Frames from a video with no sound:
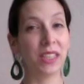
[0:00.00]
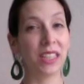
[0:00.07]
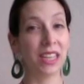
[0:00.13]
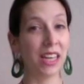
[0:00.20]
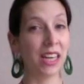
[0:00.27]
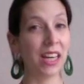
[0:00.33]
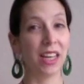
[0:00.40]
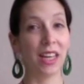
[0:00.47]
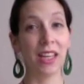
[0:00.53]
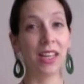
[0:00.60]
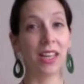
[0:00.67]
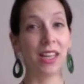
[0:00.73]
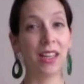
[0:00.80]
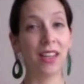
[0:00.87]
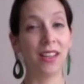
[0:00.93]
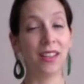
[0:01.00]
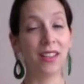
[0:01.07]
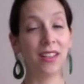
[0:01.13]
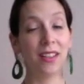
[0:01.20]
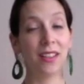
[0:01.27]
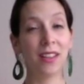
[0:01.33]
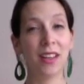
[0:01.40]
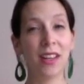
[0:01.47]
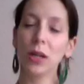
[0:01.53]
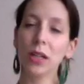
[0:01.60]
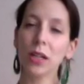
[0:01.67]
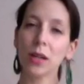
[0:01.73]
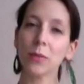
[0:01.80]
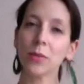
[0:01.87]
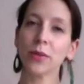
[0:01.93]
again. When
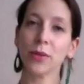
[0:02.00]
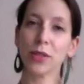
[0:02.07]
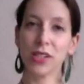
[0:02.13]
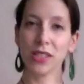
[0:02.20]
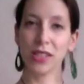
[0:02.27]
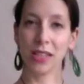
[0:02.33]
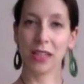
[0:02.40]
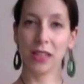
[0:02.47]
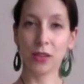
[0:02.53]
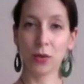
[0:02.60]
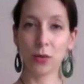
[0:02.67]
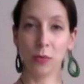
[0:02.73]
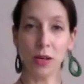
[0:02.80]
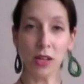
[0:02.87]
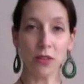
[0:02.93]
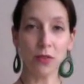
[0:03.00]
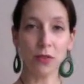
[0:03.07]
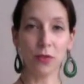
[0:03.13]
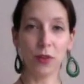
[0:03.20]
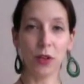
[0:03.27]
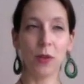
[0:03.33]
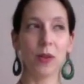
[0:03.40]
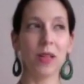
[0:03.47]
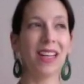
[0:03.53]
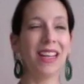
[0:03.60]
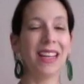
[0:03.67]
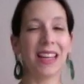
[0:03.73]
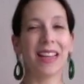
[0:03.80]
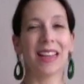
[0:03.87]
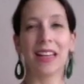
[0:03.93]
it comes to actually singing into a microphone,
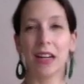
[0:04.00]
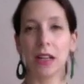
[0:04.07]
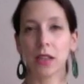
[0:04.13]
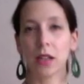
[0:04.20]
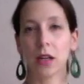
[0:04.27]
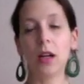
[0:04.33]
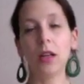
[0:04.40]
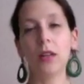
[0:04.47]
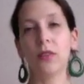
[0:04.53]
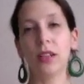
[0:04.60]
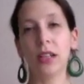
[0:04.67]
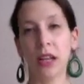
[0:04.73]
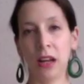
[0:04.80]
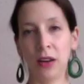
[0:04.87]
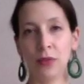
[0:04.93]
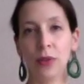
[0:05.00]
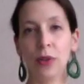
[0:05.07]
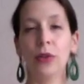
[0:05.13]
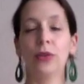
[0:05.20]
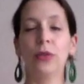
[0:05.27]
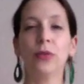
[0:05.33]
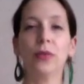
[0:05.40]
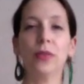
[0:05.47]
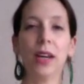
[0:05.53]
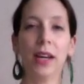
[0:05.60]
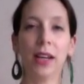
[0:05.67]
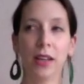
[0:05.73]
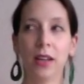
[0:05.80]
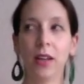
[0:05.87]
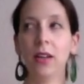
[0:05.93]
that kind of level of
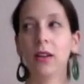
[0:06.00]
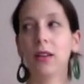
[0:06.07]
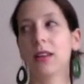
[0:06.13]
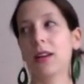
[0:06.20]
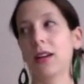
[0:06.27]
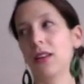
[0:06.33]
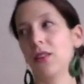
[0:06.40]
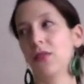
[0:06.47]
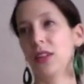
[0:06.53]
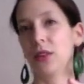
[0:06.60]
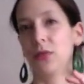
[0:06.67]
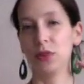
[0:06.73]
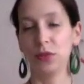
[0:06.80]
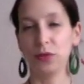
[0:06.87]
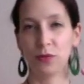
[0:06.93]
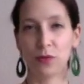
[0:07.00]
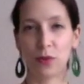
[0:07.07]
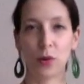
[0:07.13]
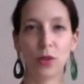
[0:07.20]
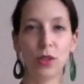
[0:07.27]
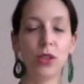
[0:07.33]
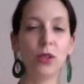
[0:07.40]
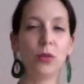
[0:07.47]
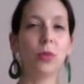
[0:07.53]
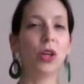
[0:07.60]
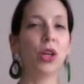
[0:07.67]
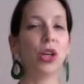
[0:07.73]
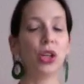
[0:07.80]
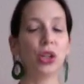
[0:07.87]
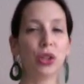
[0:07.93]
anger, that kind of level of volume
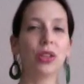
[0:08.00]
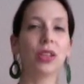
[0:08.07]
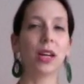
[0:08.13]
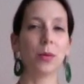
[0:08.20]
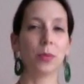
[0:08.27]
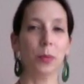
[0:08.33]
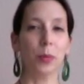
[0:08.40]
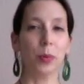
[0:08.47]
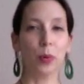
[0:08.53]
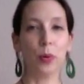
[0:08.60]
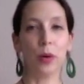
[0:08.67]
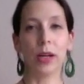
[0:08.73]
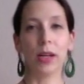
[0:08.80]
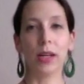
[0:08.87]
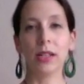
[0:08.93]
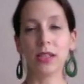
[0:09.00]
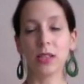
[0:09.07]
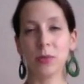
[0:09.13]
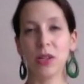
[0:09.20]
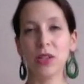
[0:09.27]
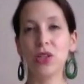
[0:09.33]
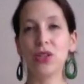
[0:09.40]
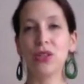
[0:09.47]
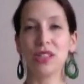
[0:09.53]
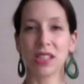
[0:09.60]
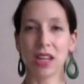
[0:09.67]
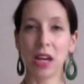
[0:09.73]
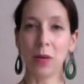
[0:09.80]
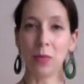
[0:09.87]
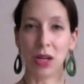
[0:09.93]
could get a bit boring. It's a bit too
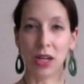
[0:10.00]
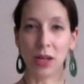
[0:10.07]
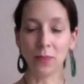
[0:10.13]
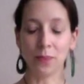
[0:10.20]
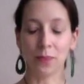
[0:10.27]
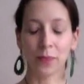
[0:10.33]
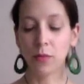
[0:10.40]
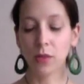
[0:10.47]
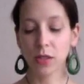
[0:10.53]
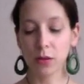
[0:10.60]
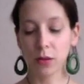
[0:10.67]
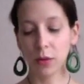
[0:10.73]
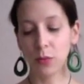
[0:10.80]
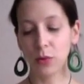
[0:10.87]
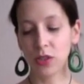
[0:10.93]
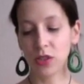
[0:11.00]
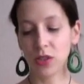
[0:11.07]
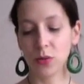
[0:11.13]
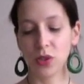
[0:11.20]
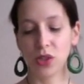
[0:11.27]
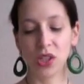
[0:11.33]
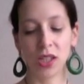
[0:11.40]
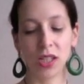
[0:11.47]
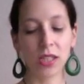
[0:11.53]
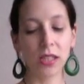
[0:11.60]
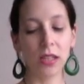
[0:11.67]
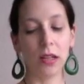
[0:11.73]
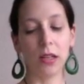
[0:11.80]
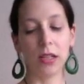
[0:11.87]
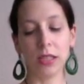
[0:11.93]
samey. So I wanted to adjust
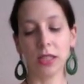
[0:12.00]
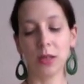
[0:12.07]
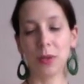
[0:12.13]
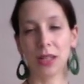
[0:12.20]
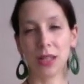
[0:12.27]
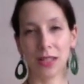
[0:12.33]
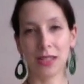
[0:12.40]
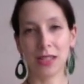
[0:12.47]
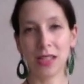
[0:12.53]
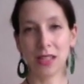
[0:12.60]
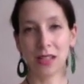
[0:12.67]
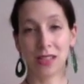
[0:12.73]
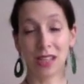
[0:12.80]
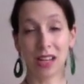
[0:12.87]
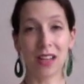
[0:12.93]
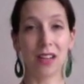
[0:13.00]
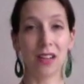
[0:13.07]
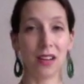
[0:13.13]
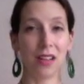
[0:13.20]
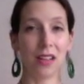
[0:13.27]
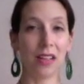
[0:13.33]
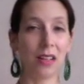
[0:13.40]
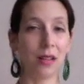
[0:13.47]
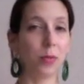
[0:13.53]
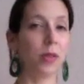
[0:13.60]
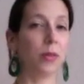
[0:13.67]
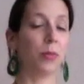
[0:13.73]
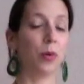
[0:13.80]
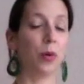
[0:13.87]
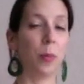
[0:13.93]
the lines to make the second line a little
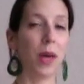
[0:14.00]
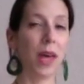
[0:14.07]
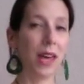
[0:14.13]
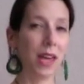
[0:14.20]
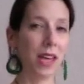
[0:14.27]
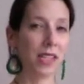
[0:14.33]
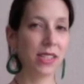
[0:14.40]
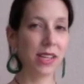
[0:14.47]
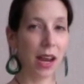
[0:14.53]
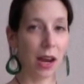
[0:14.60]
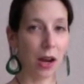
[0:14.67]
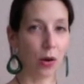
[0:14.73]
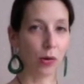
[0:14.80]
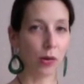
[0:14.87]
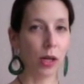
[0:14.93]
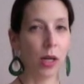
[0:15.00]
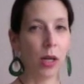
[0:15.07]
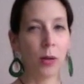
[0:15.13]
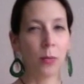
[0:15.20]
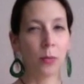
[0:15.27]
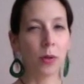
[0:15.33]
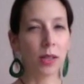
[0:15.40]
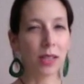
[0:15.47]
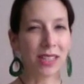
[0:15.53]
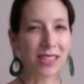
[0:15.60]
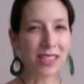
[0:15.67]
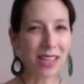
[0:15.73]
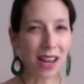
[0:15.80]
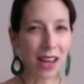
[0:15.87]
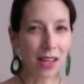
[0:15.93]
bit more pared down, but
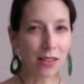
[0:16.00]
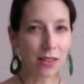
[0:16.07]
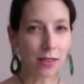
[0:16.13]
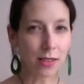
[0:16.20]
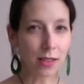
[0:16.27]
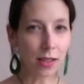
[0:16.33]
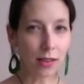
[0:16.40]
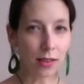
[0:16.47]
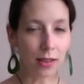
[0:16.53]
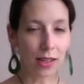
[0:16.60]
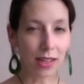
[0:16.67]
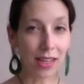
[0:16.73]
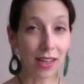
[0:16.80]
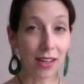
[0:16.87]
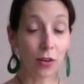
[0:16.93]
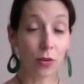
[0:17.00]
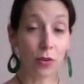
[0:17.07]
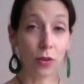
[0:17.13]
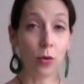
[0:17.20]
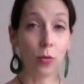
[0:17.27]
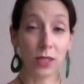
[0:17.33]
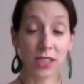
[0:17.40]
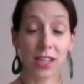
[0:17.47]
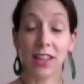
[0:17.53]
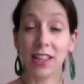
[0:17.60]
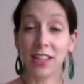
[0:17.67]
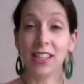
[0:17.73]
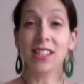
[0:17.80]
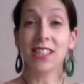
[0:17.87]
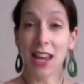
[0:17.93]
intense in almost in
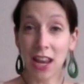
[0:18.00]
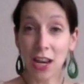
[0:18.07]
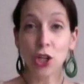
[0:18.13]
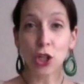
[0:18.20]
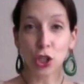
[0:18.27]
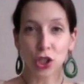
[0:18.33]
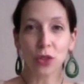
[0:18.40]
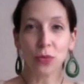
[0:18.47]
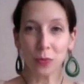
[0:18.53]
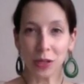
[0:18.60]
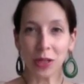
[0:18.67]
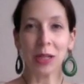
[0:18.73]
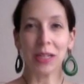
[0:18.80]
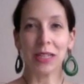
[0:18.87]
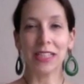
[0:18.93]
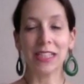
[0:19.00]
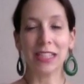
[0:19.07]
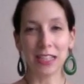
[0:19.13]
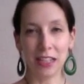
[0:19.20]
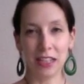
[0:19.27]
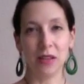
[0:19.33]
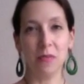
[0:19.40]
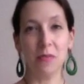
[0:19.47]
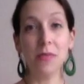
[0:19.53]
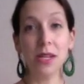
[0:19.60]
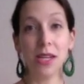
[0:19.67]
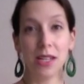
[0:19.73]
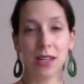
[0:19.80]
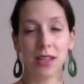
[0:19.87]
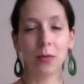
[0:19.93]
the intention behind it, in the
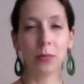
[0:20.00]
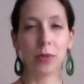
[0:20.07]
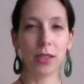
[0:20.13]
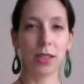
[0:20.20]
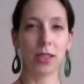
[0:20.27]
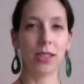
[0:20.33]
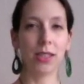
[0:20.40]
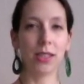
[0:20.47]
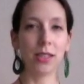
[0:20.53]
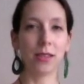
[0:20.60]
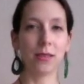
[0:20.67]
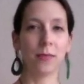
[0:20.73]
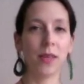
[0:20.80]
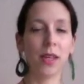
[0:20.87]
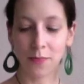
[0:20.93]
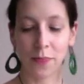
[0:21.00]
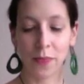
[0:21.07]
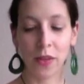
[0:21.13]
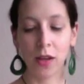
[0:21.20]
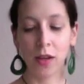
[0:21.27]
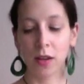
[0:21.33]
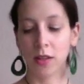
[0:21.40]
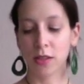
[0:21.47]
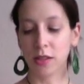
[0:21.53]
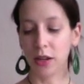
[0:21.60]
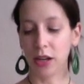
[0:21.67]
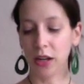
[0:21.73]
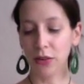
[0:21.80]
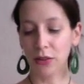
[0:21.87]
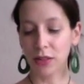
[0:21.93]
meaning behind it. So
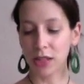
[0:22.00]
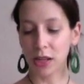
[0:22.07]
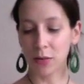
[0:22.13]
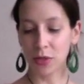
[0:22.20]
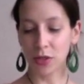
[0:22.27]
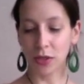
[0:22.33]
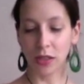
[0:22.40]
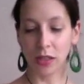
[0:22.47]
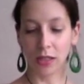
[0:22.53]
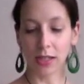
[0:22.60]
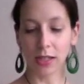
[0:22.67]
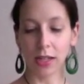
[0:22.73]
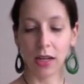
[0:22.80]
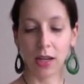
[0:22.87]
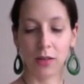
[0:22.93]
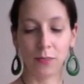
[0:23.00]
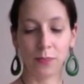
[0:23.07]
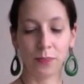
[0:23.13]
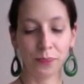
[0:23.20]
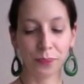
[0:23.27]
here are the same two lines again.